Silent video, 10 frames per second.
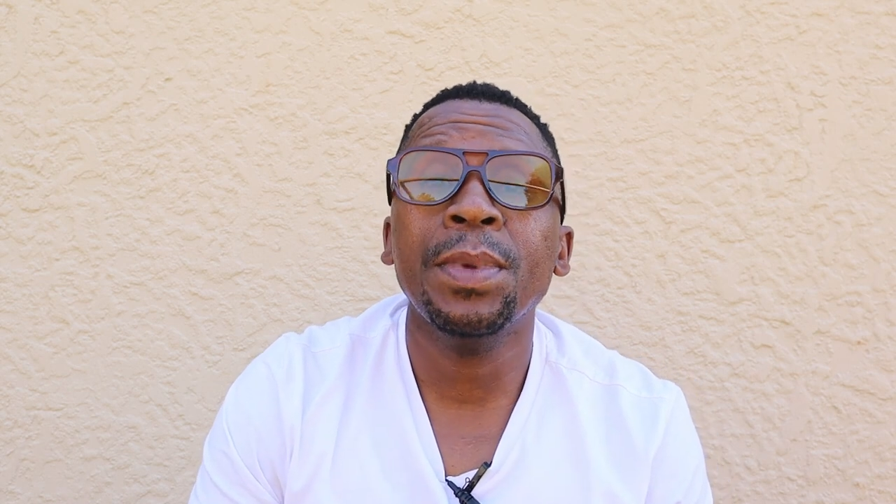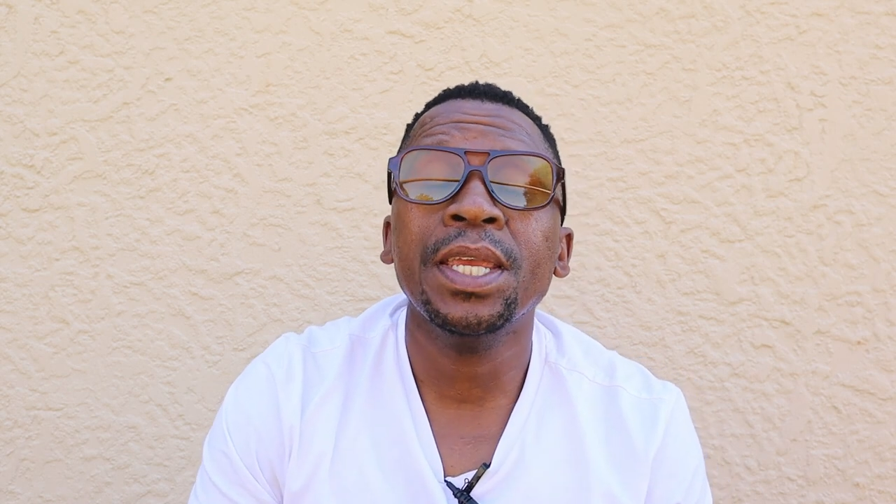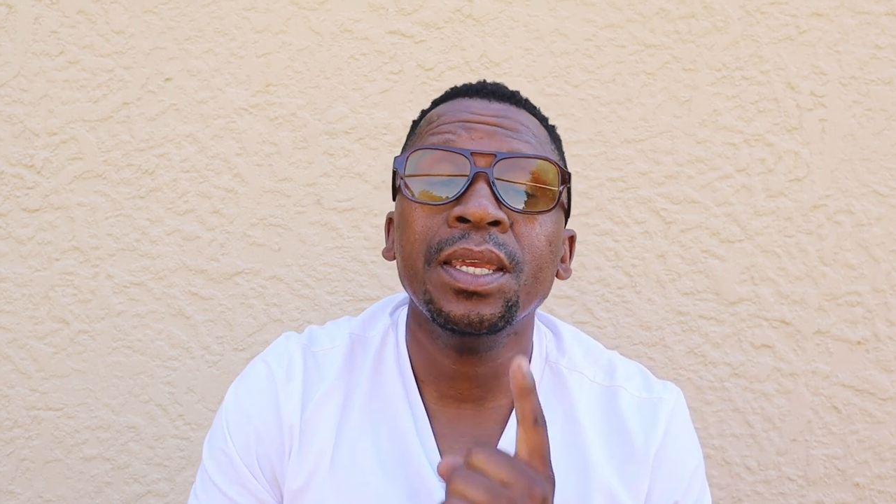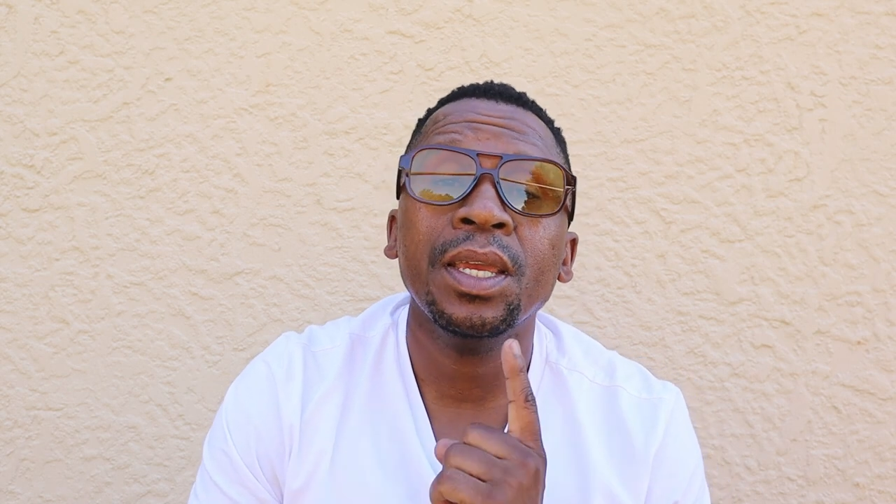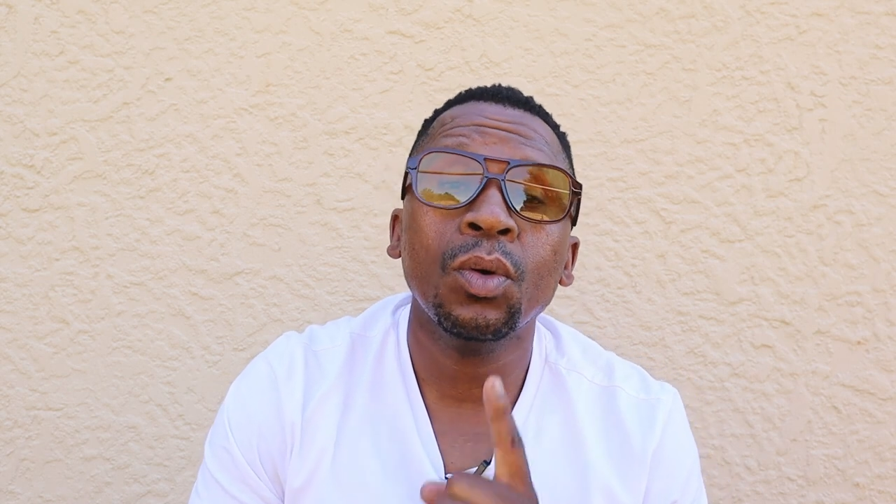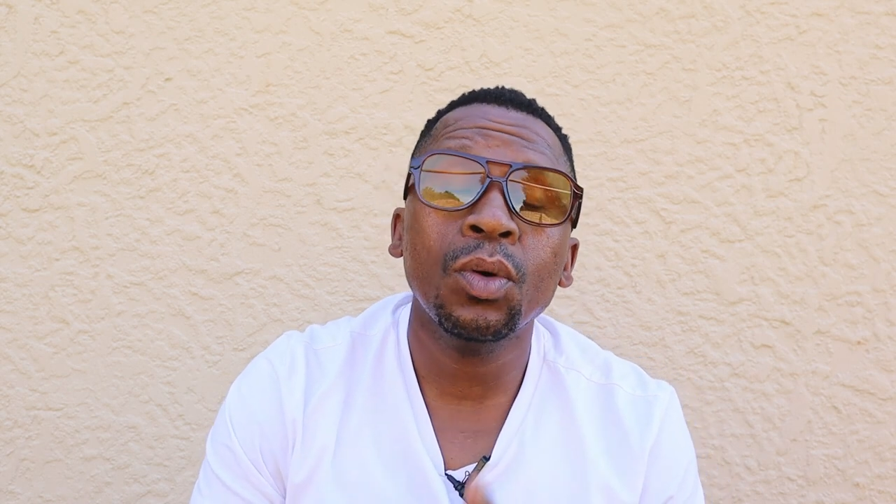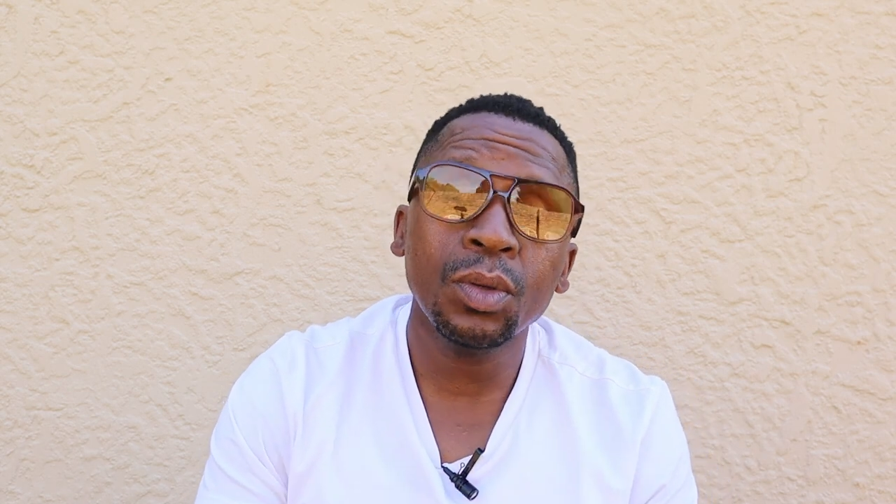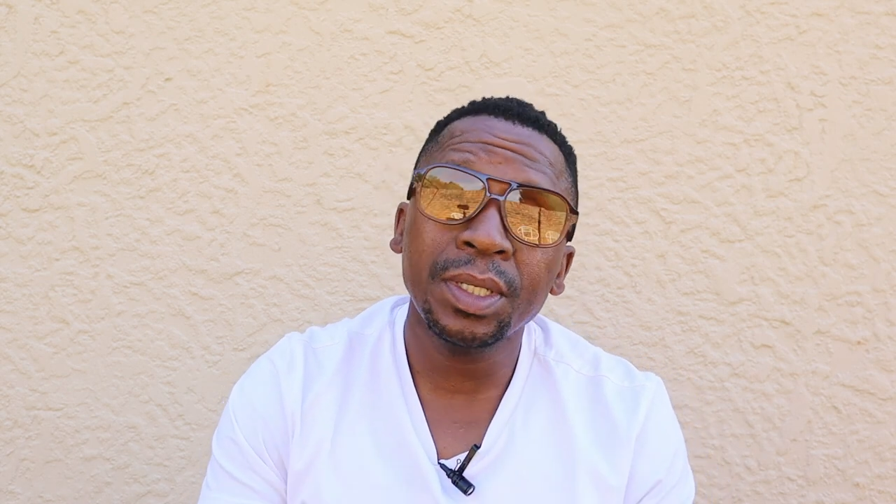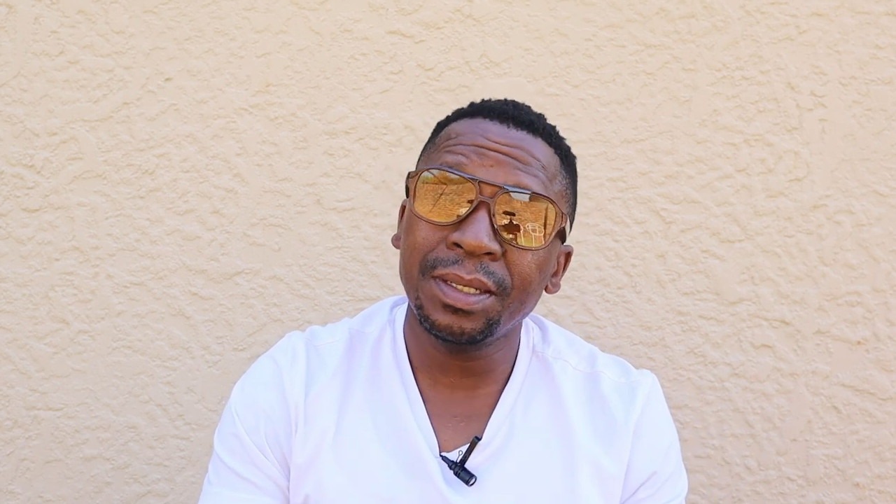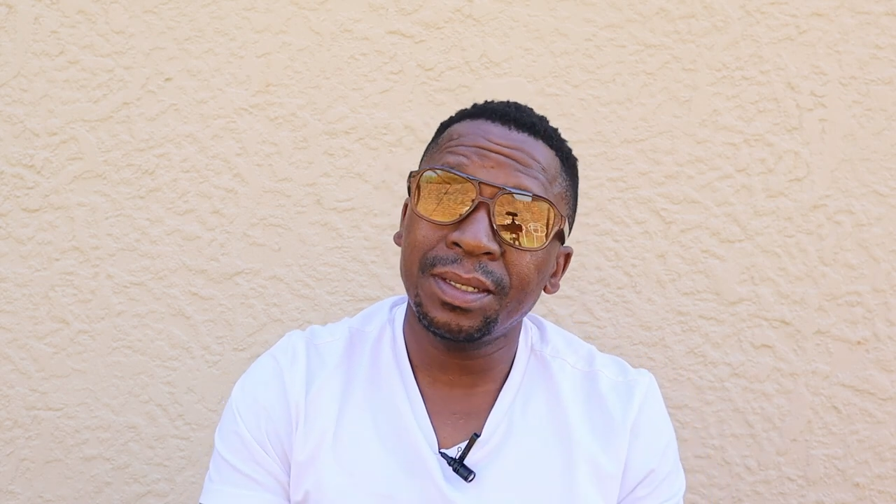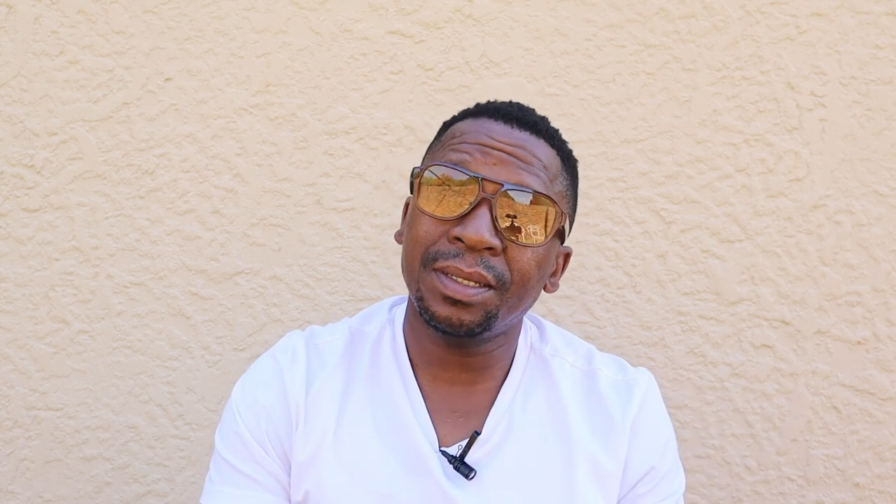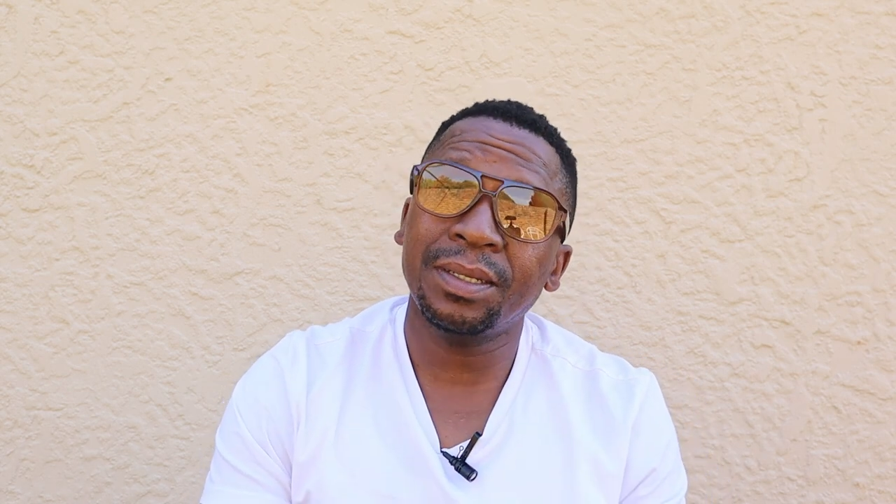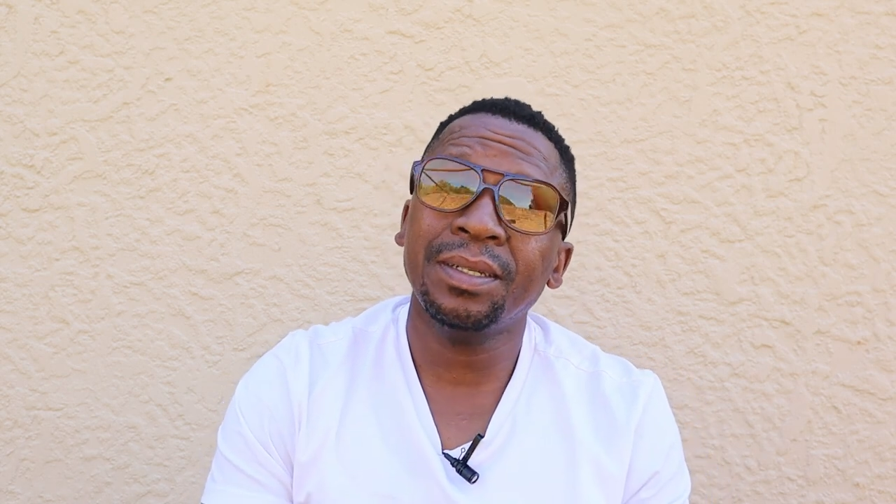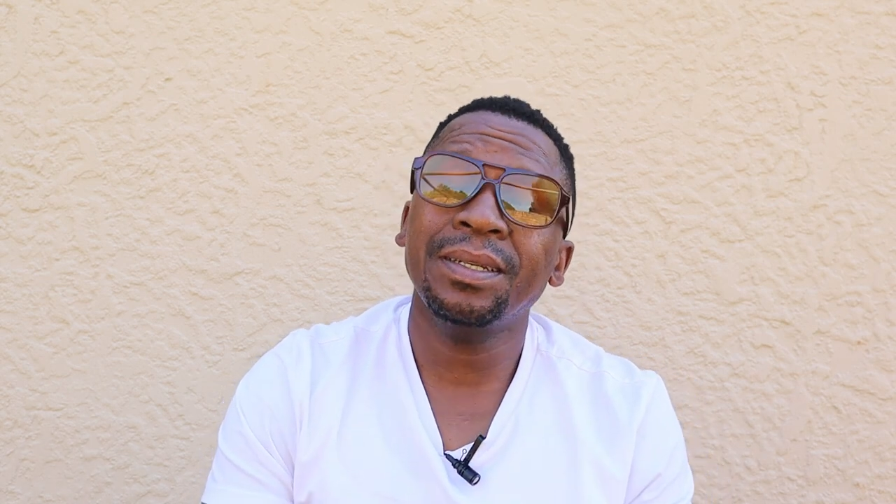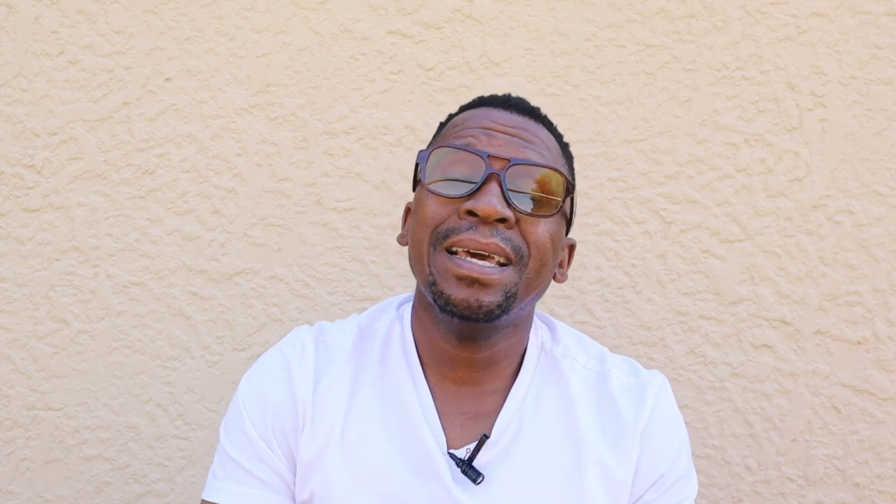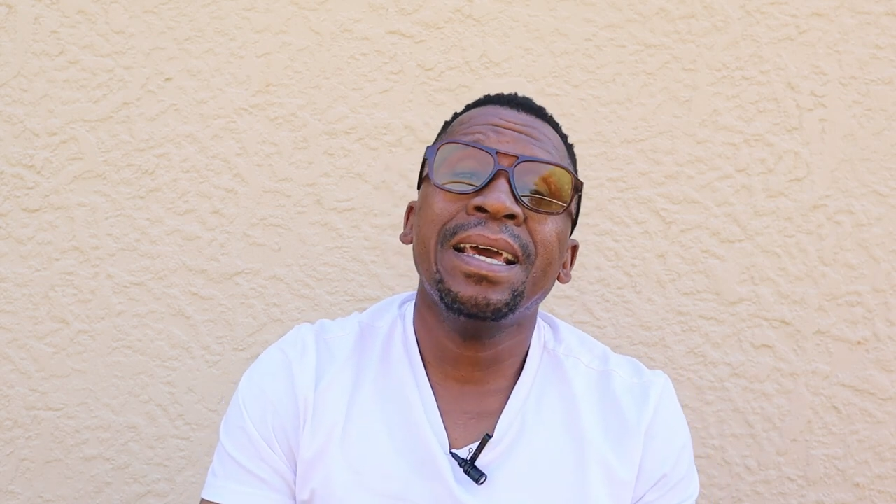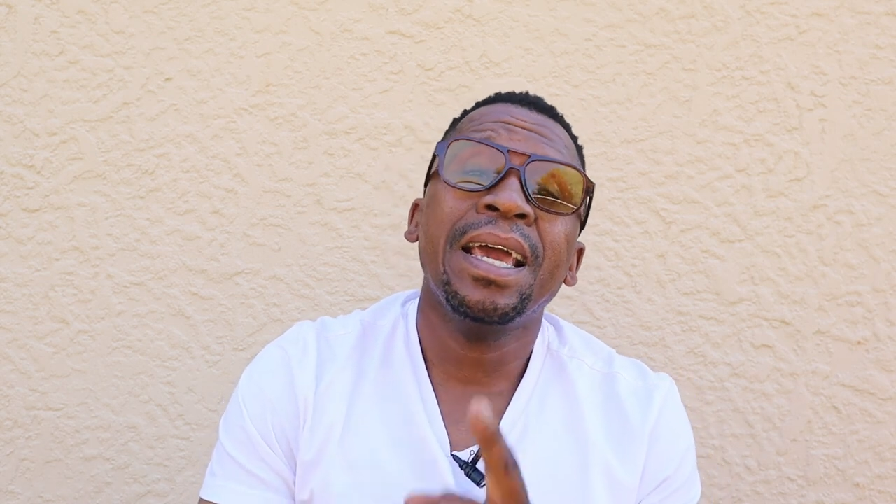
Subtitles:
making a good decision,